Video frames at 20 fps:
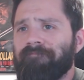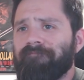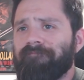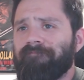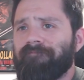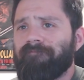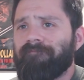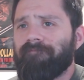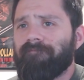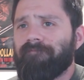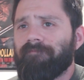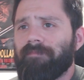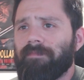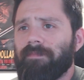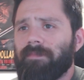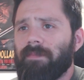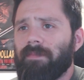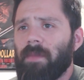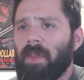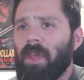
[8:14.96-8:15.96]

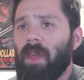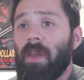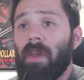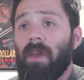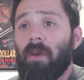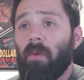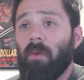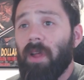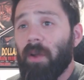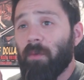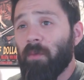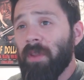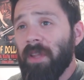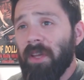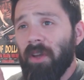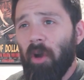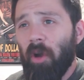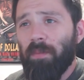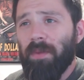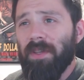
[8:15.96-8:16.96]
Well, I really
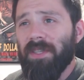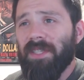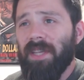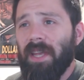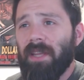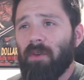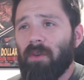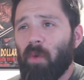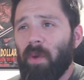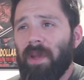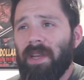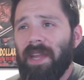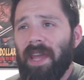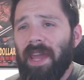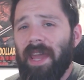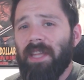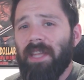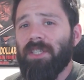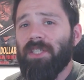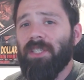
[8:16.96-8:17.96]
hope you said queen to
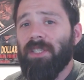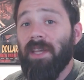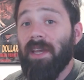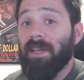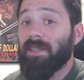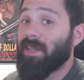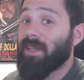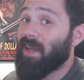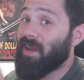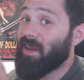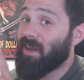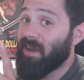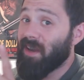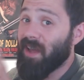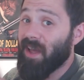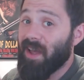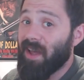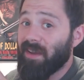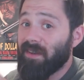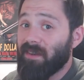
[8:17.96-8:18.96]
h6 and
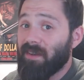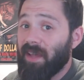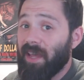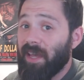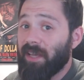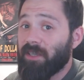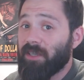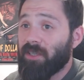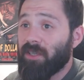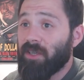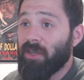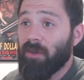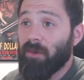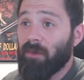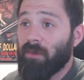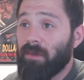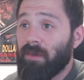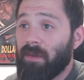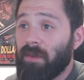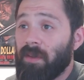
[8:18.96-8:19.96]
not h2,
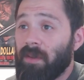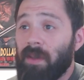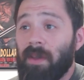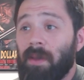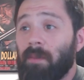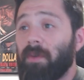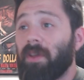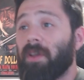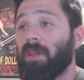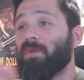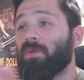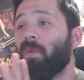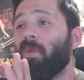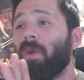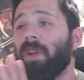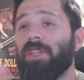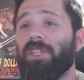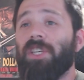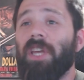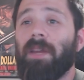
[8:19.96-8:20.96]
because we want
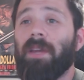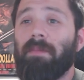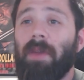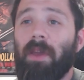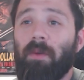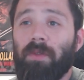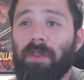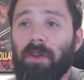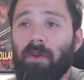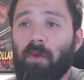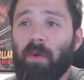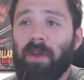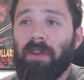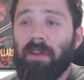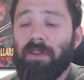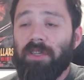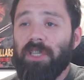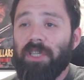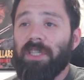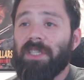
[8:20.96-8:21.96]
to checkmate with the queen
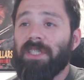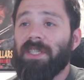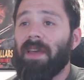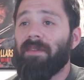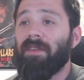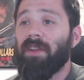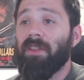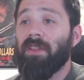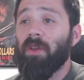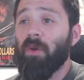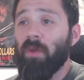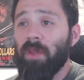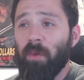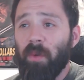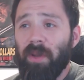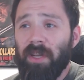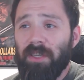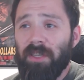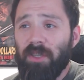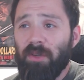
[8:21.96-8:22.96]
on g7, and the only way
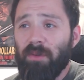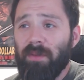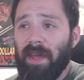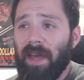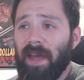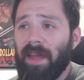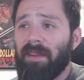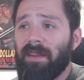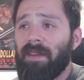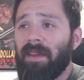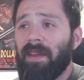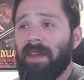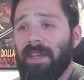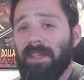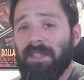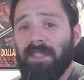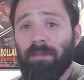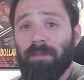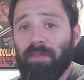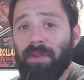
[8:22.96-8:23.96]
to do that is
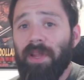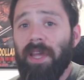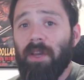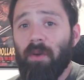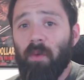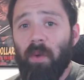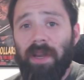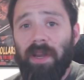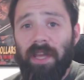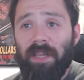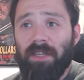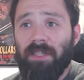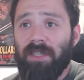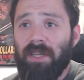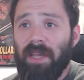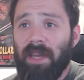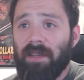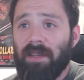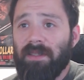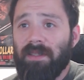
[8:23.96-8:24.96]
to play queen
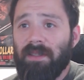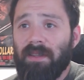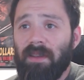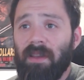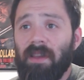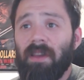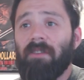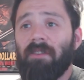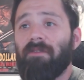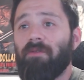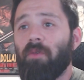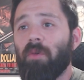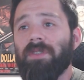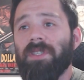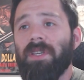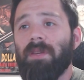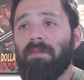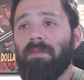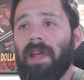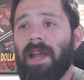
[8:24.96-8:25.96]
h6,
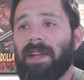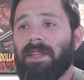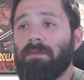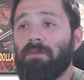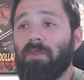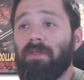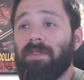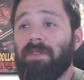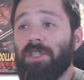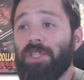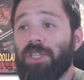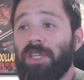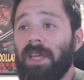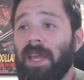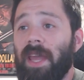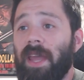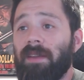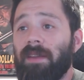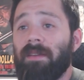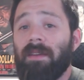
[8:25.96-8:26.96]
forcing black to move to
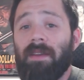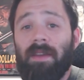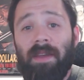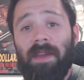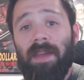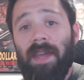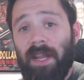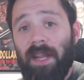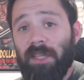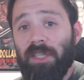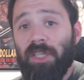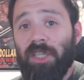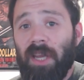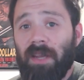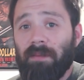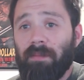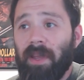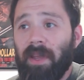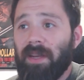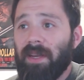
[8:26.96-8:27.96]
g8, and it's
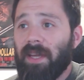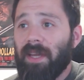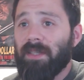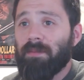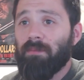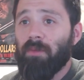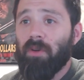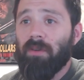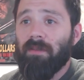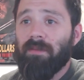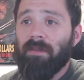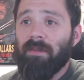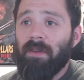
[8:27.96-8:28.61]
checkmate next move.